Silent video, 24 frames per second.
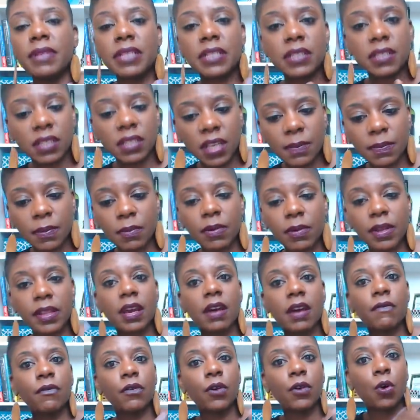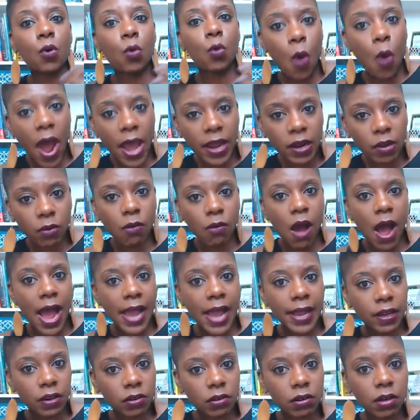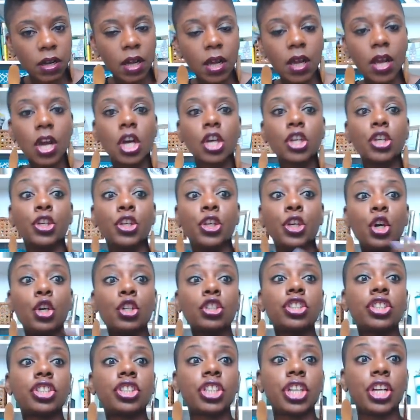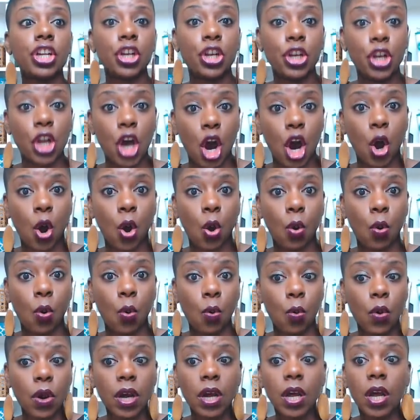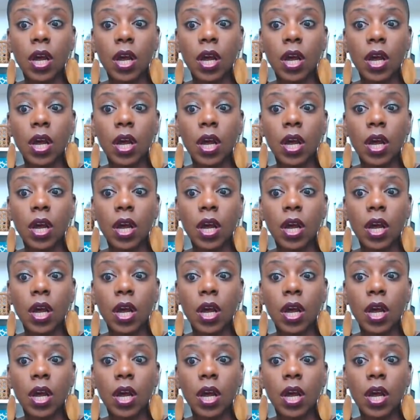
sleeping with him for quite a while, you should know